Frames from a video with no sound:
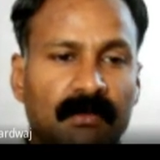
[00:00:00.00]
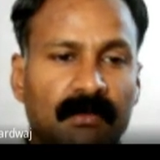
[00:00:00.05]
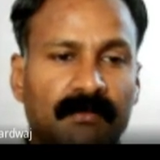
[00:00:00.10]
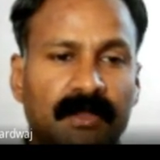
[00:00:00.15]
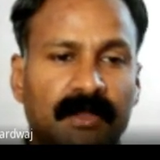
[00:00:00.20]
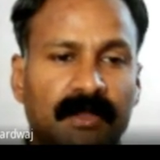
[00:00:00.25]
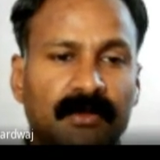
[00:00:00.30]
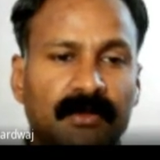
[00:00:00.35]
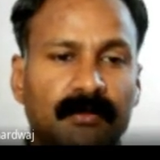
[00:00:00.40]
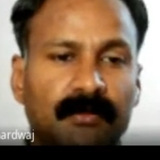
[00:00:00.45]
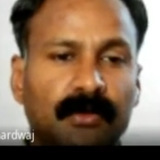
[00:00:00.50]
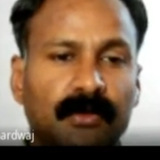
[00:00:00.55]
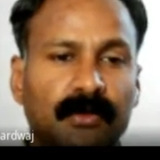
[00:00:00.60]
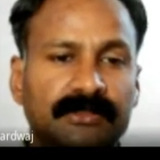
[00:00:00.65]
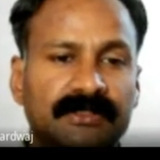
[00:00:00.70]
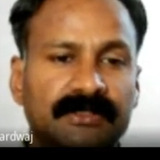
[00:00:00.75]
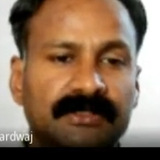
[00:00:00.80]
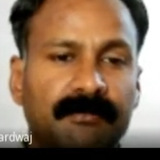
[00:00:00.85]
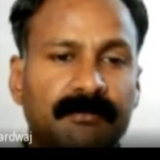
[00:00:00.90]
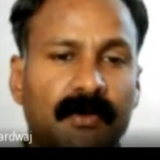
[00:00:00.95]
One of the
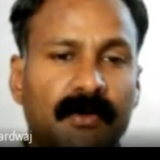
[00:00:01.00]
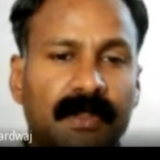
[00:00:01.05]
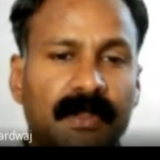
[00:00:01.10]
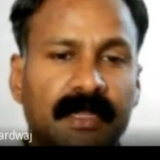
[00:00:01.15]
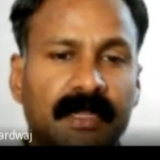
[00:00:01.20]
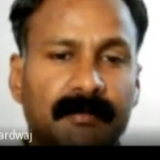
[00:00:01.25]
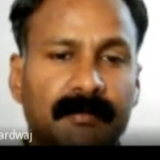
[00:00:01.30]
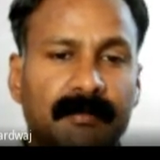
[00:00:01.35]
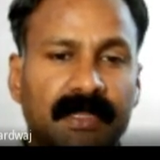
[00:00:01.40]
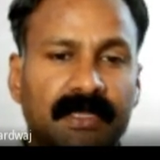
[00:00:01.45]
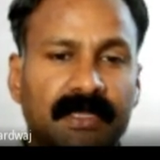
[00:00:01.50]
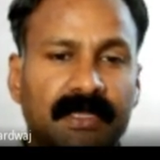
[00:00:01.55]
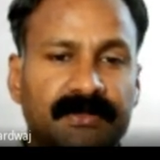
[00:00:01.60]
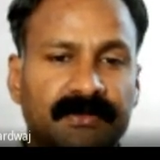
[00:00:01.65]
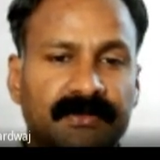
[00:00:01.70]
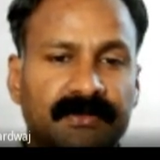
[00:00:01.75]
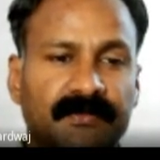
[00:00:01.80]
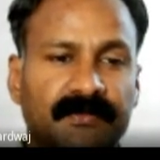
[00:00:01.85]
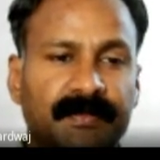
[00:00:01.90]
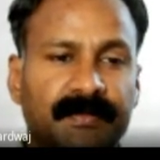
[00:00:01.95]
most important
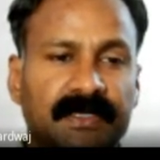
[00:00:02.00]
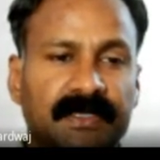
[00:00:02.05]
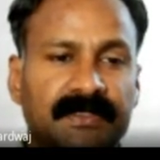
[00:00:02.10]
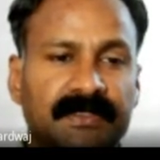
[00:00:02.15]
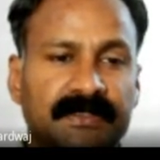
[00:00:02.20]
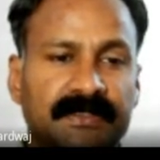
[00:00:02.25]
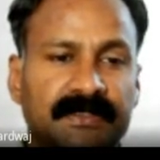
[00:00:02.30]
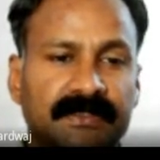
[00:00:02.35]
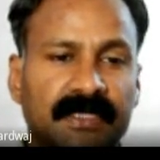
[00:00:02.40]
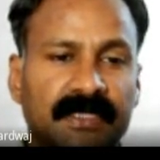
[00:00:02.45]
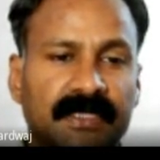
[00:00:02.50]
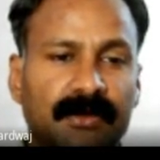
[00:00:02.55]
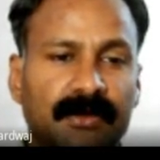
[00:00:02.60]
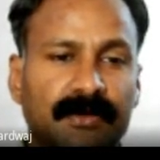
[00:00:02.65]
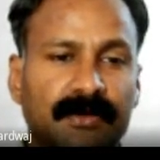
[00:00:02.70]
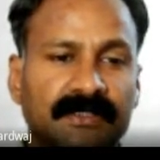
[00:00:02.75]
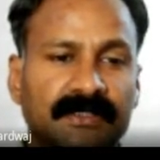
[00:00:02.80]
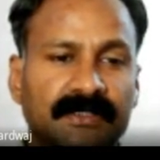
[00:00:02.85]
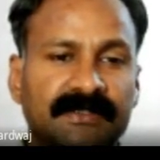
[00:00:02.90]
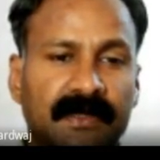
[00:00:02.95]
application of PN junction
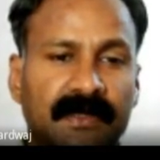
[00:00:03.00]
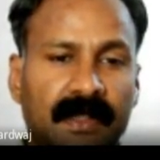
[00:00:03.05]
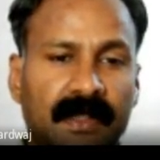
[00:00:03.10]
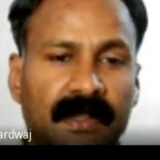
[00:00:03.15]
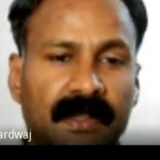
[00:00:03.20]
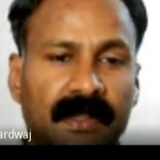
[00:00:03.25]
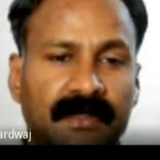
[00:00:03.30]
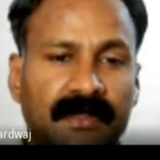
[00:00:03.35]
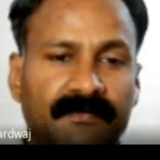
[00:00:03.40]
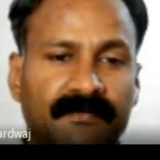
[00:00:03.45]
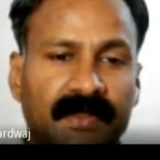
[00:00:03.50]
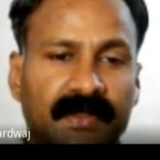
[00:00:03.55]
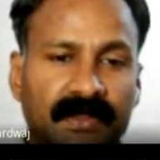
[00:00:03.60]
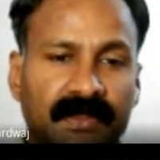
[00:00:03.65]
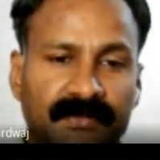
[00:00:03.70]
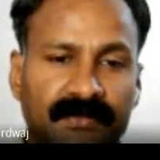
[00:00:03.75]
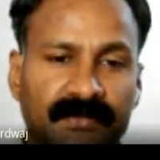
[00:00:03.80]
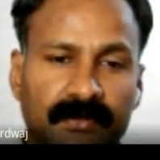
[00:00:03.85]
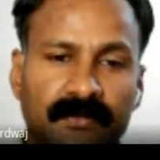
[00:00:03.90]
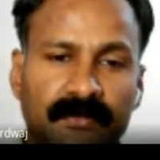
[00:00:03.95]
diode is
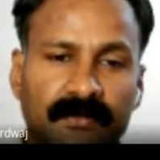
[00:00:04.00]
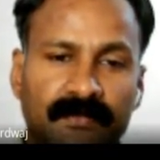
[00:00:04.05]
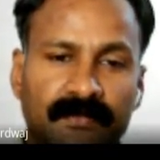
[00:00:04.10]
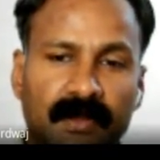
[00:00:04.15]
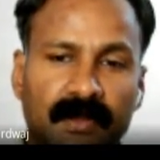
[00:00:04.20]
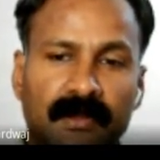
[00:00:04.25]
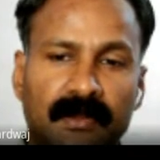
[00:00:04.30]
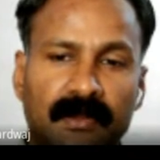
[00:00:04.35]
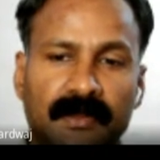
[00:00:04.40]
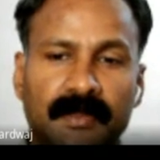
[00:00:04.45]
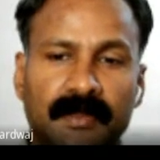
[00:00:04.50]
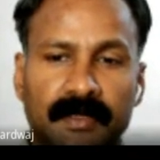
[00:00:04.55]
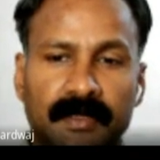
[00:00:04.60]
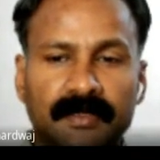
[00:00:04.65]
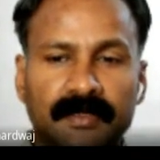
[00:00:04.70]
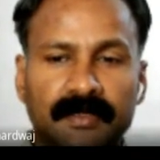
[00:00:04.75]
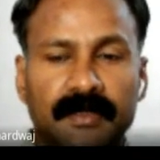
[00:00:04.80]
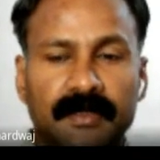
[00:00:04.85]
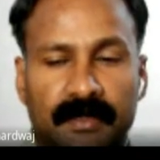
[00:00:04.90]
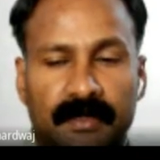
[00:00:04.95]
rectification of
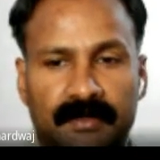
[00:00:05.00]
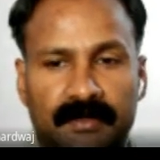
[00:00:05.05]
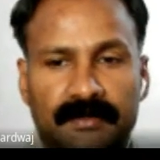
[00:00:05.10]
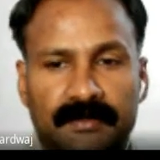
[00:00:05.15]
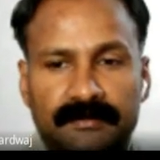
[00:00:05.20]
alternating current,